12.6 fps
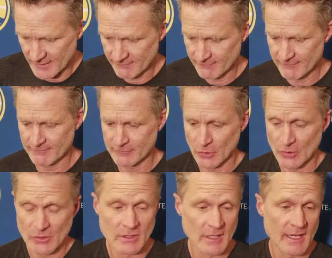have
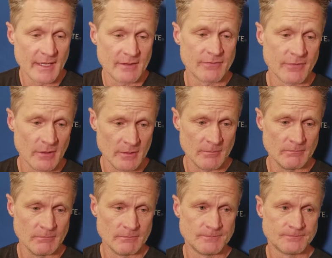learned a lot
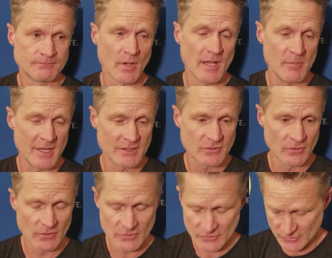from my
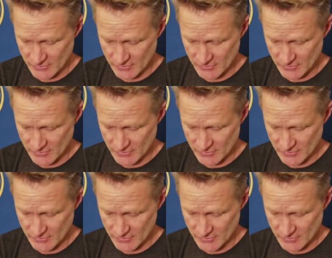mentors